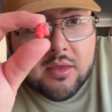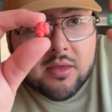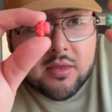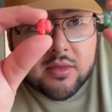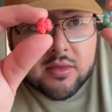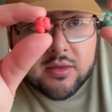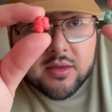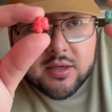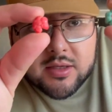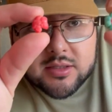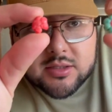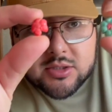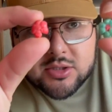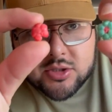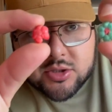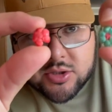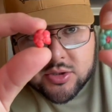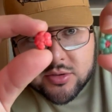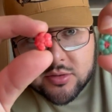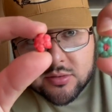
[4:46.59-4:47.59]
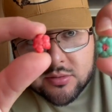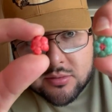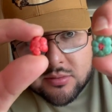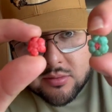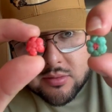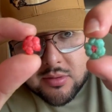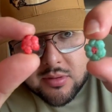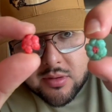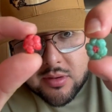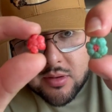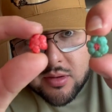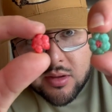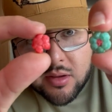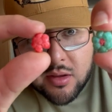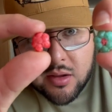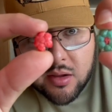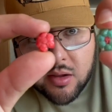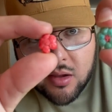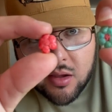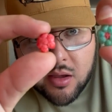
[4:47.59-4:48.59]
these two,
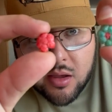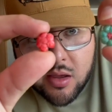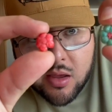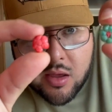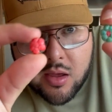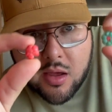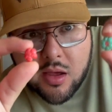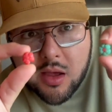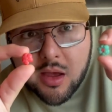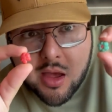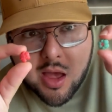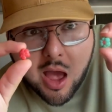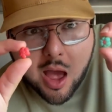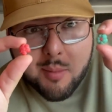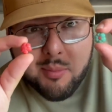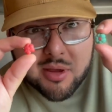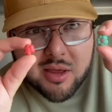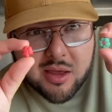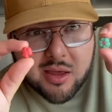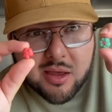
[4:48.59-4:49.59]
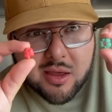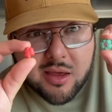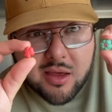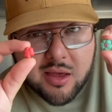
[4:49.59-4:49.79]
I'm gonna